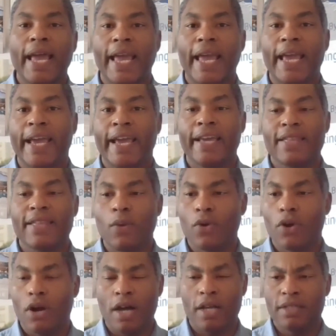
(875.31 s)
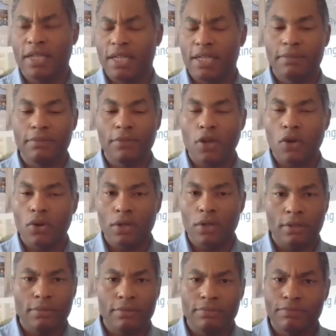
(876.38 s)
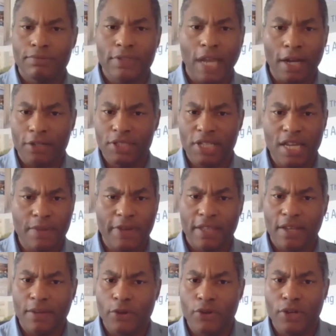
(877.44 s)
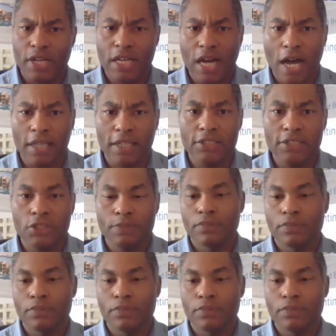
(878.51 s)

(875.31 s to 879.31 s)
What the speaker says: and they were on the local soccer team at the community college.